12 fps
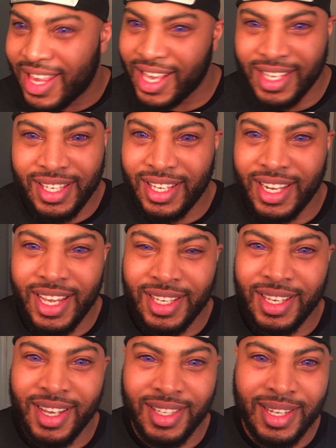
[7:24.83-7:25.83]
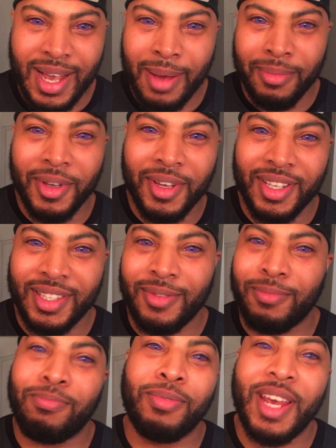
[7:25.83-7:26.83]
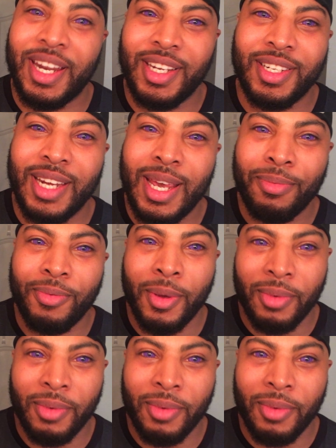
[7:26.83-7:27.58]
it's an easy ensemble, it's pretty cheap.